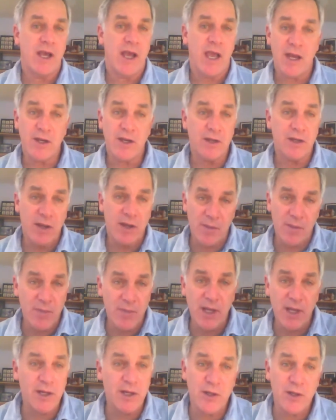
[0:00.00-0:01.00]
And
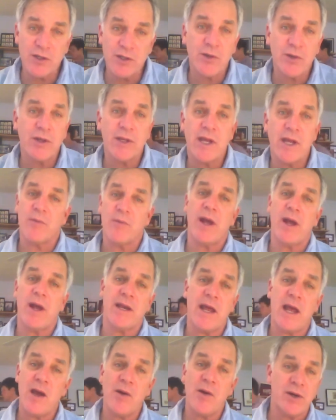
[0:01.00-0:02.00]
Mia, you're doing that
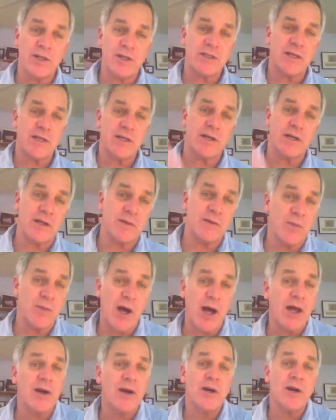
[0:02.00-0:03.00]
right now, and it's an
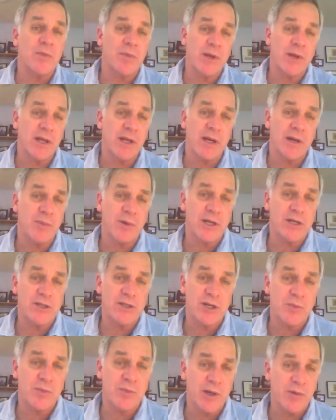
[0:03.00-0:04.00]
honor to be and a
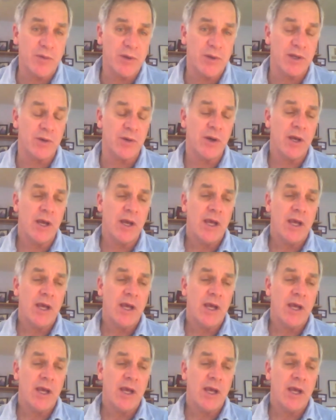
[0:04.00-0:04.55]
pleasure to be with you.